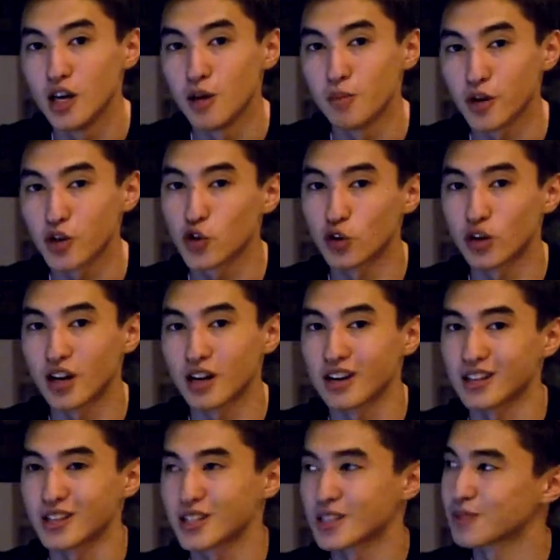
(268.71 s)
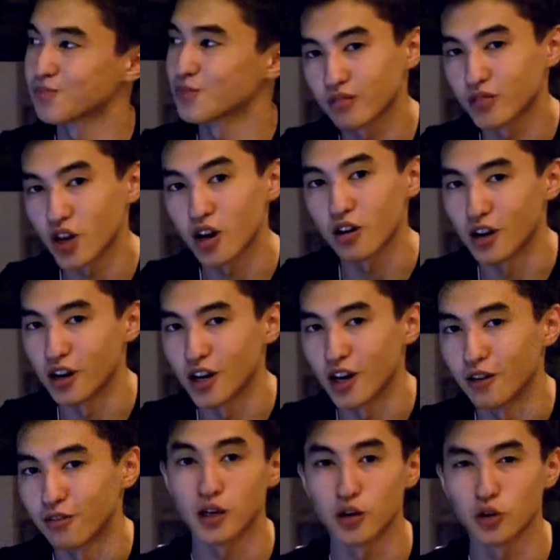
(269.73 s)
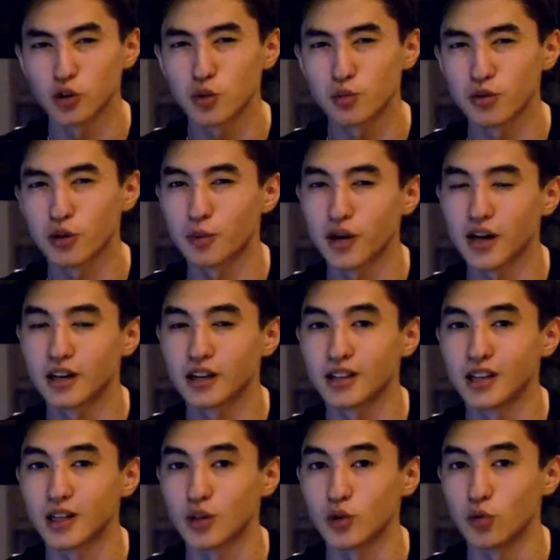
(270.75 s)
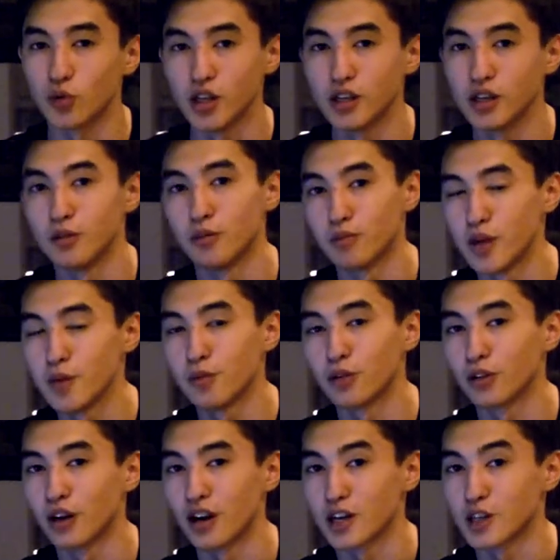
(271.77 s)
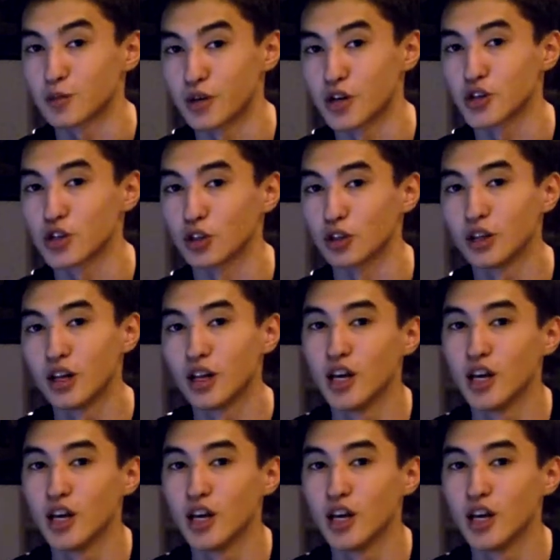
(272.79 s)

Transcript: make sure that it's dark enough, and also be reminded that we people are special